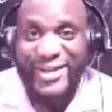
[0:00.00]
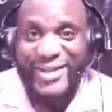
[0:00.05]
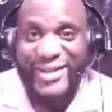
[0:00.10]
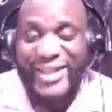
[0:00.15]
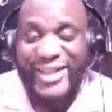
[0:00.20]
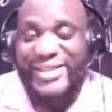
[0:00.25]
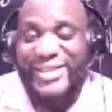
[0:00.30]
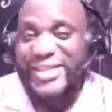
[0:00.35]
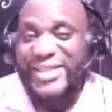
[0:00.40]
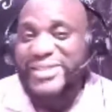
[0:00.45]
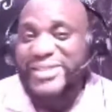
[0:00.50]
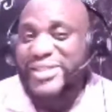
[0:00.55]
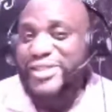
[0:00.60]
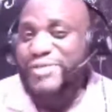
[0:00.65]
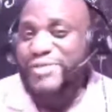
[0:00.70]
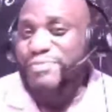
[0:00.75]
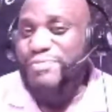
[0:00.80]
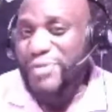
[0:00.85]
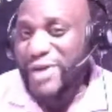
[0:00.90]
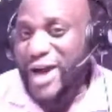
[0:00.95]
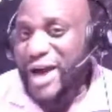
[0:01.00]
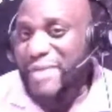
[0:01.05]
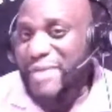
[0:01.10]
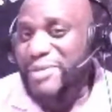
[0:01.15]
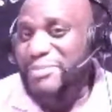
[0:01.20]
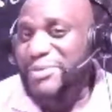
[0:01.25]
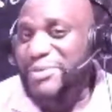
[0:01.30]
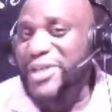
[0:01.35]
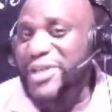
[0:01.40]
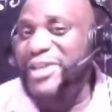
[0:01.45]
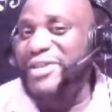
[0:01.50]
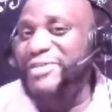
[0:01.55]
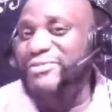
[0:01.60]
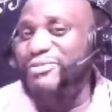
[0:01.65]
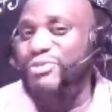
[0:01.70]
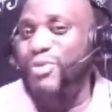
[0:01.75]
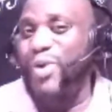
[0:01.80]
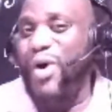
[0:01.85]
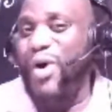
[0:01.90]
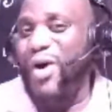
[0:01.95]
that this is probably
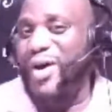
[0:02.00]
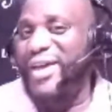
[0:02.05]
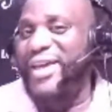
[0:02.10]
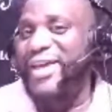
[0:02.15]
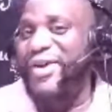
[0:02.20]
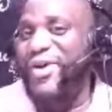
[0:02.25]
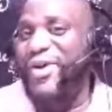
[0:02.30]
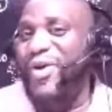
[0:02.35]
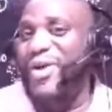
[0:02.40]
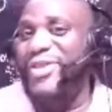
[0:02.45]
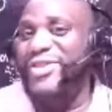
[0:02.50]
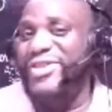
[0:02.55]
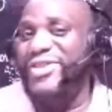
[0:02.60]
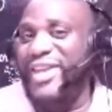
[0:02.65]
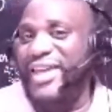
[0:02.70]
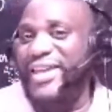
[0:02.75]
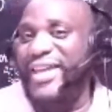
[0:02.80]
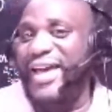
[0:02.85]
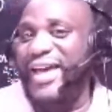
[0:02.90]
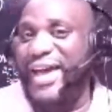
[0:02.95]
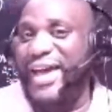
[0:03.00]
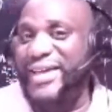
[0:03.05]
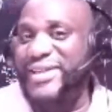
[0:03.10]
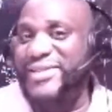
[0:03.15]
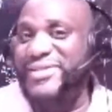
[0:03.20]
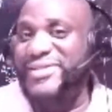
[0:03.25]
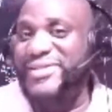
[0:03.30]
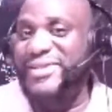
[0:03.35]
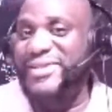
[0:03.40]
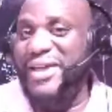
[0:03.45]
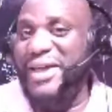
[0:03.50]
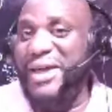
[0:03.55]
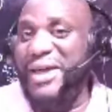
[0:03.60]
walking on thin ice,